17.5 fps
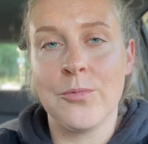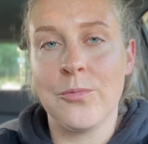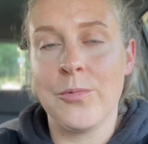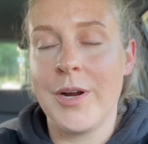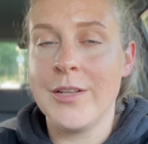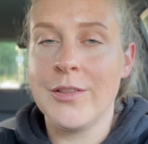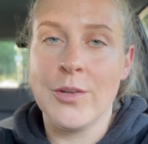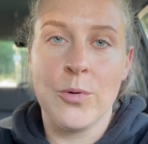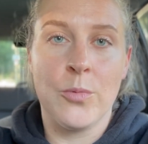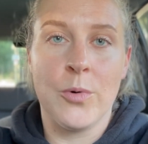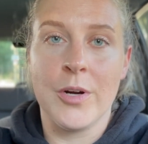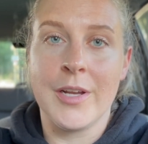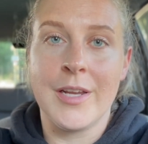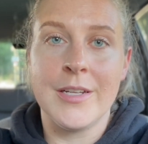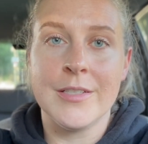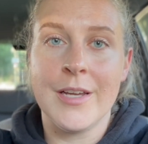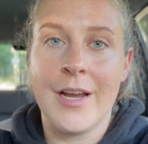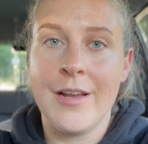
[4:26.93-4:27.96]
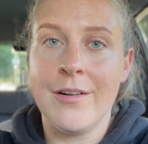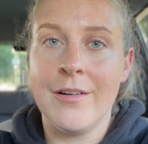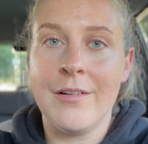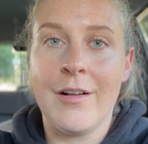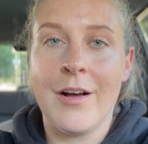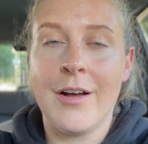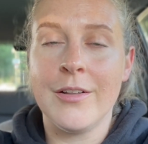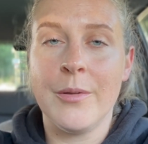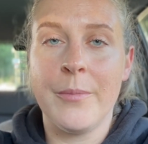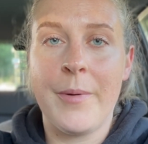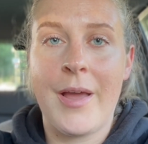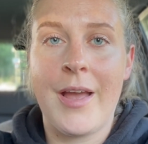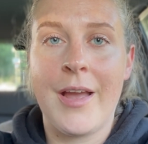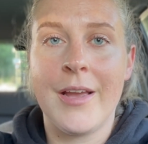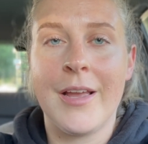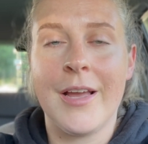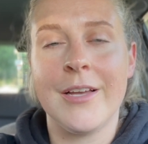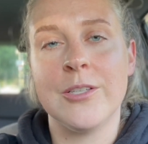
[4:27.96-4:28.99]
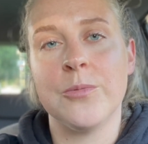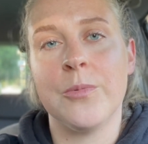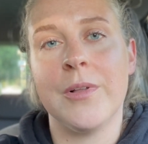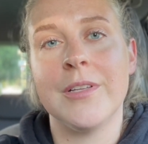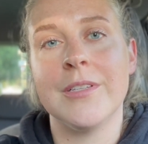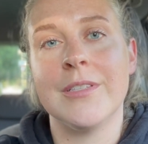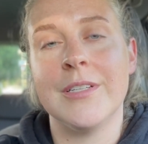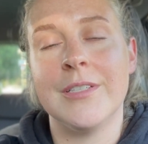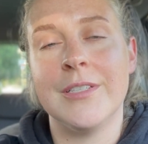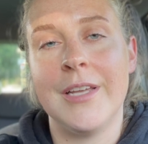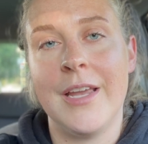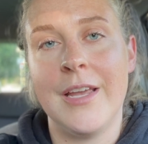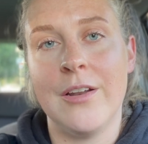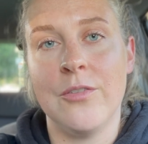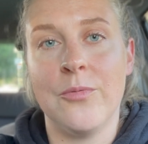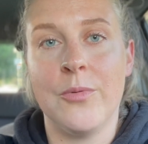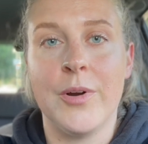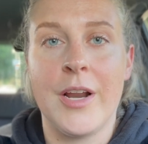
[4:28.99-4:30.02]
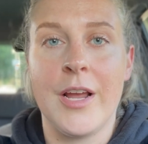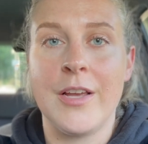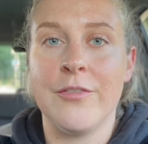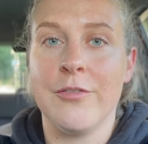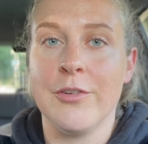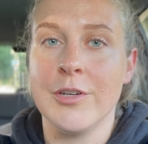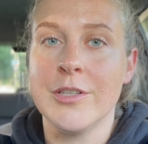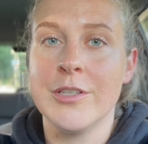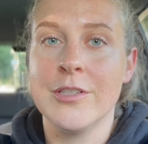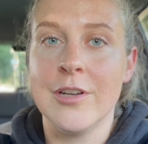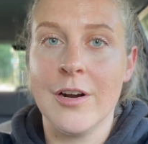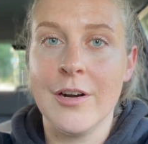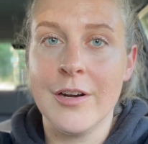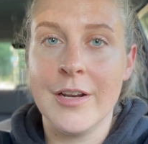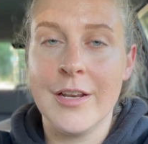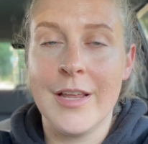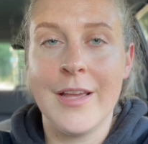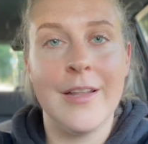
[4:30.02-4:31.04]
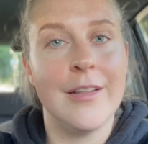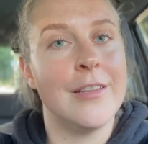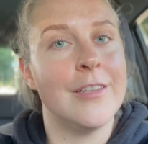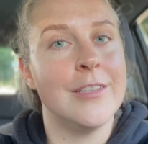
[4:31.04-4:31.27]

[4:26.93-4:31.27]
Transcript: write their working title on the bag, as well as the date of when I first started it,